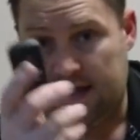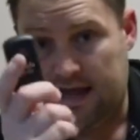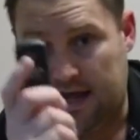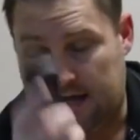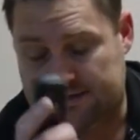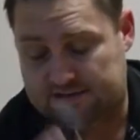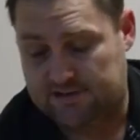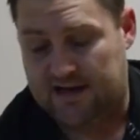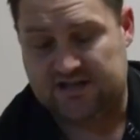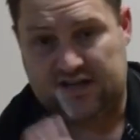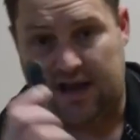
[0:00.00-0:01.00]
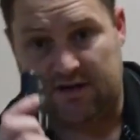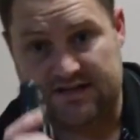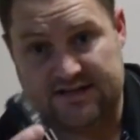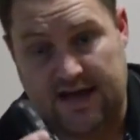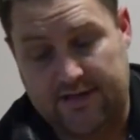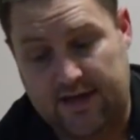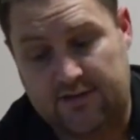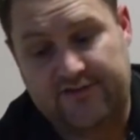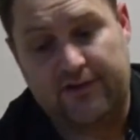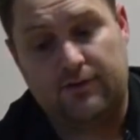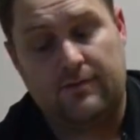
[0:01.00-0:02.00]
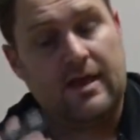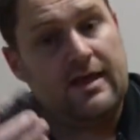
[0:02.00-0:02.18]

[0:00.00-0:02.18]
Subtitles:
to match your camera. And saying that too,